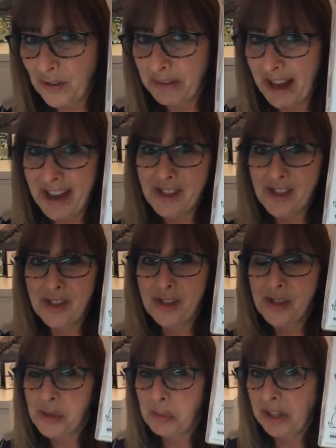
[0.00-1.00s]
from last
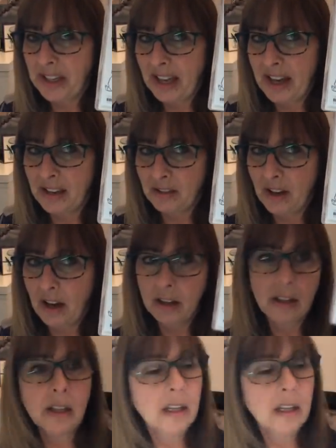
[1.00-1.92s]
year's spring catalog.